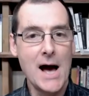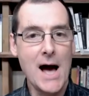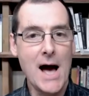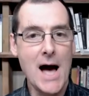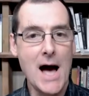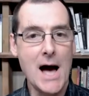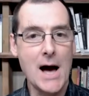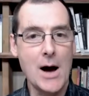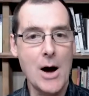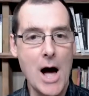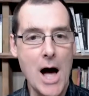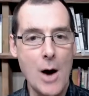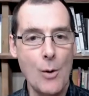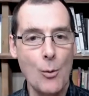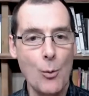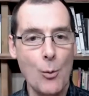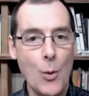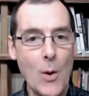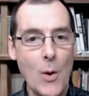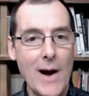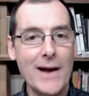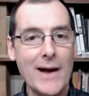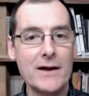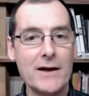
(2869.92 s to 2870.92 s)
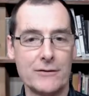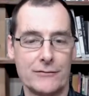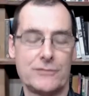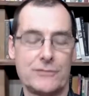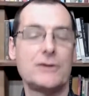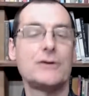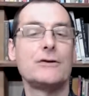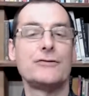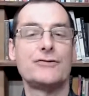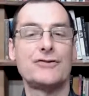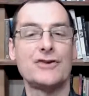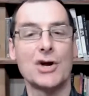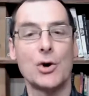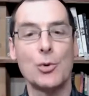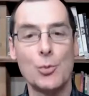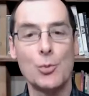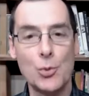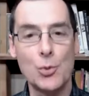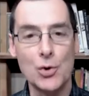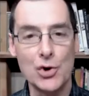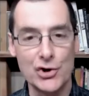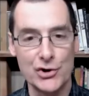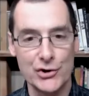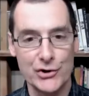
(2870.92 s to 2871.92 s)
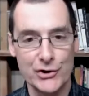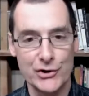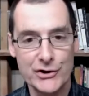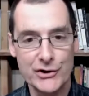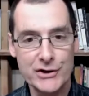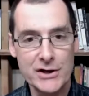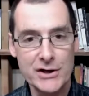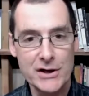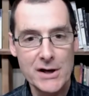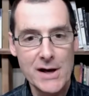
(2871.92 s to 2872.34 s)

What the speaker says: a way of using a word.